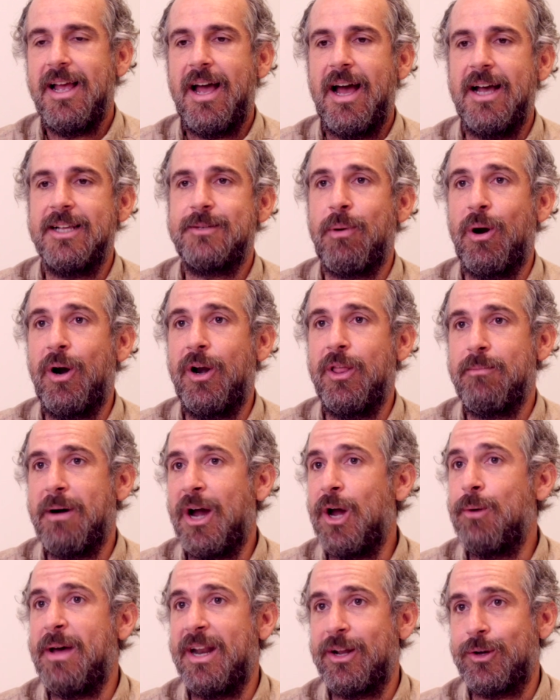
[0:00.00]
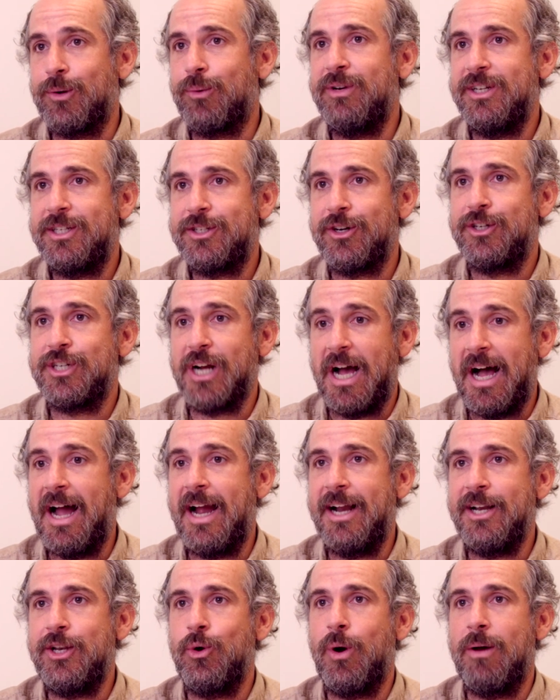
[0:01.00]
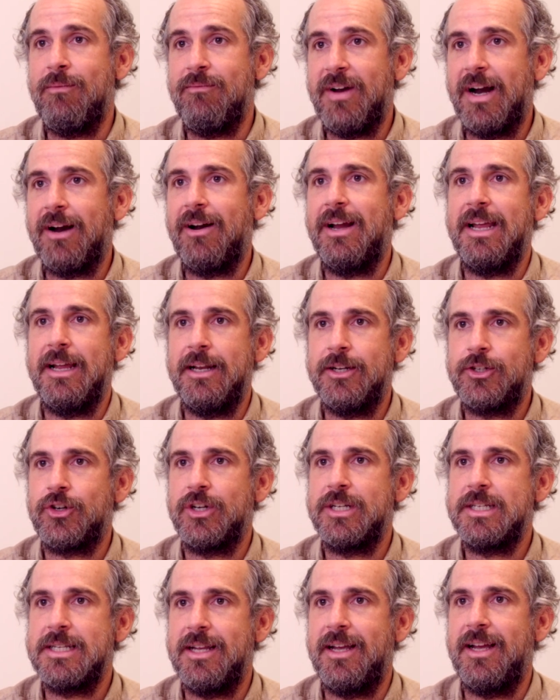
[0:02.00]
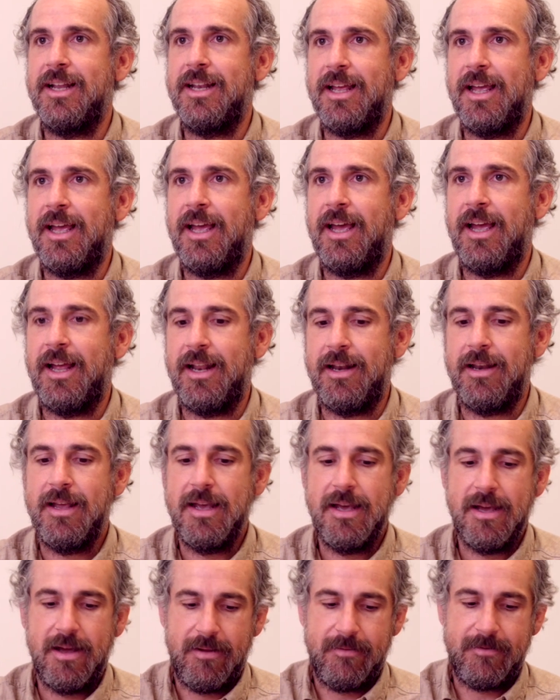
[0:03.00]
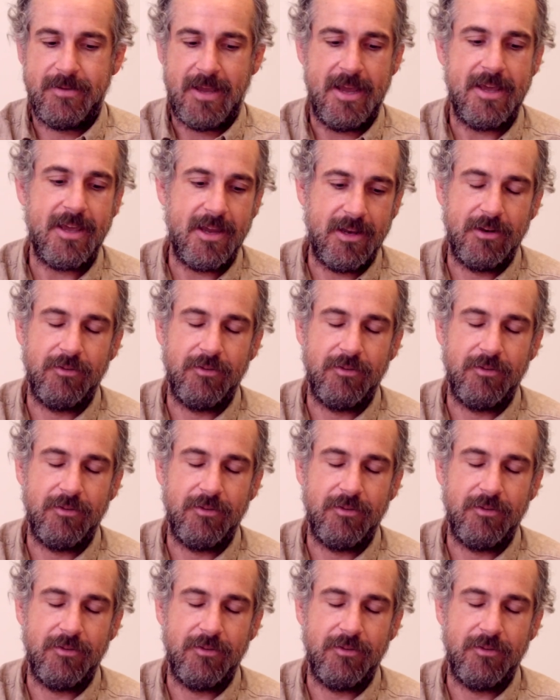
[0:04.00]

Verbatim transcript: As part of the biomedical research I do, I'm very interested in taking